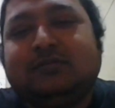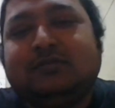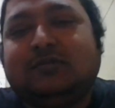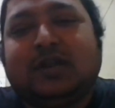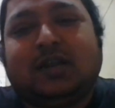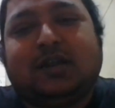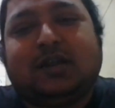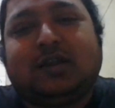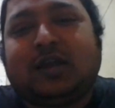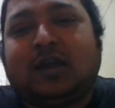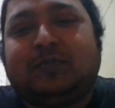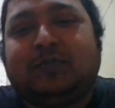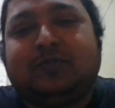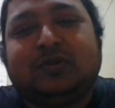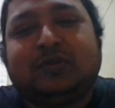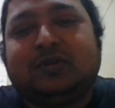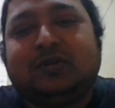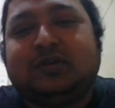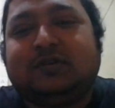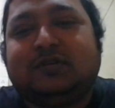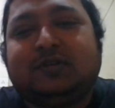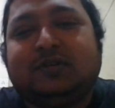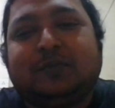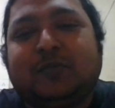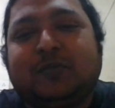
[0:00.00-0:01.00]
That
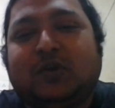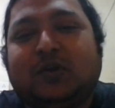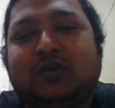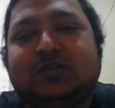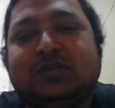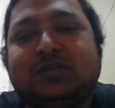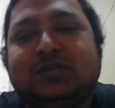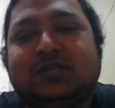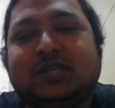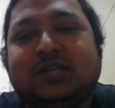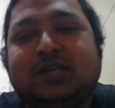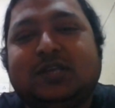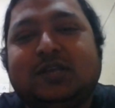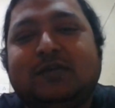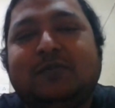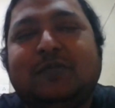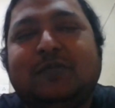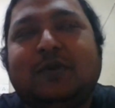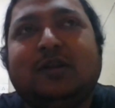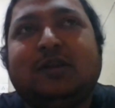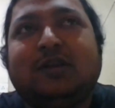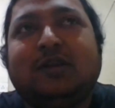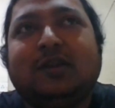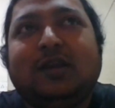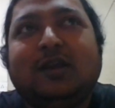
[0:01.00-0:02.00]
happened subconsciously.
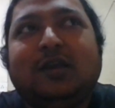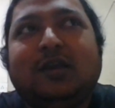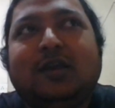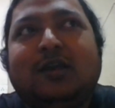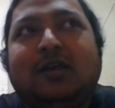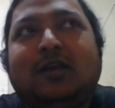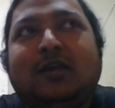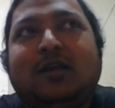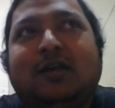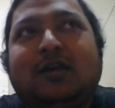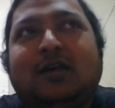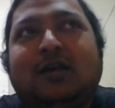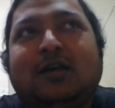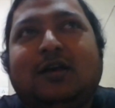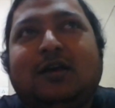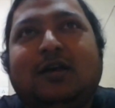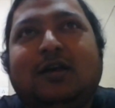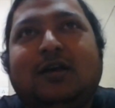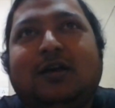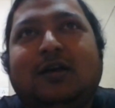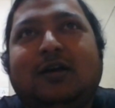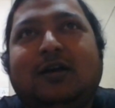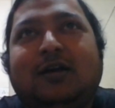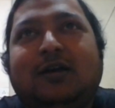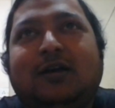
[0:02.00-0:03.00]
But
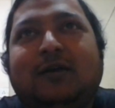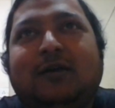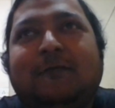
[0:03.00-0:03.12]
uh,